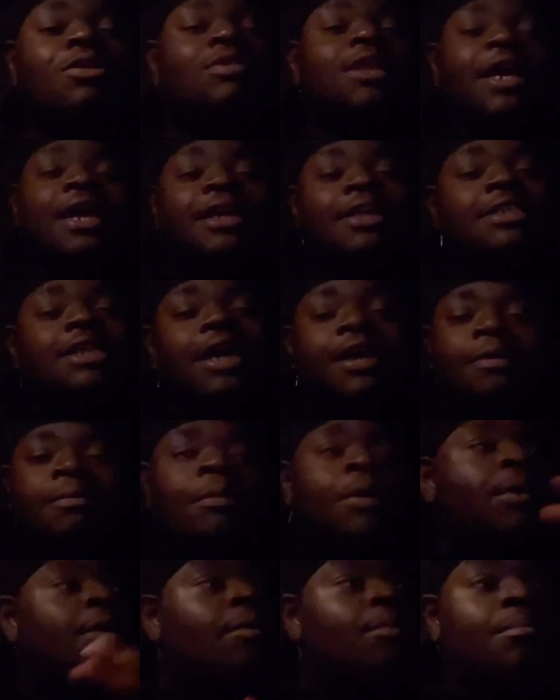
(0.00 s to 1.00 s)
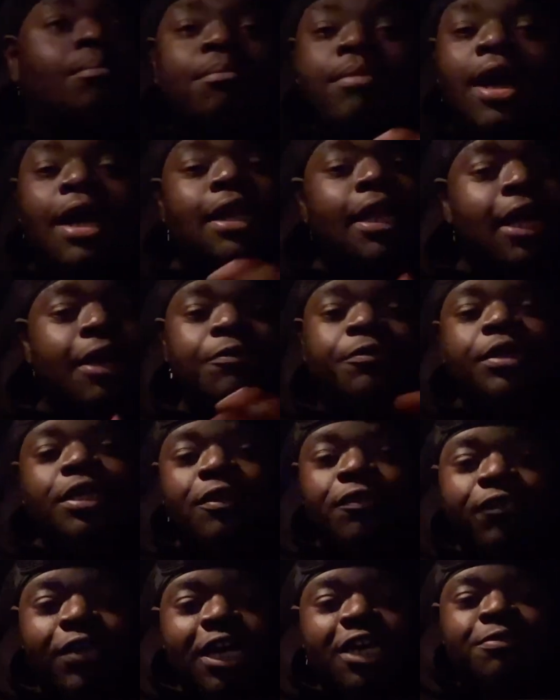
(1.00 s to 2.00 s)
like, it's like my life really
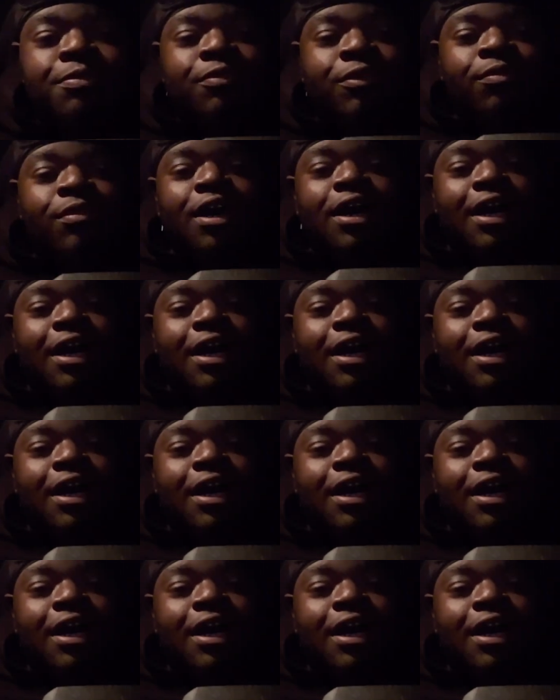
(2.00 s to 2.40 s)
flashed before my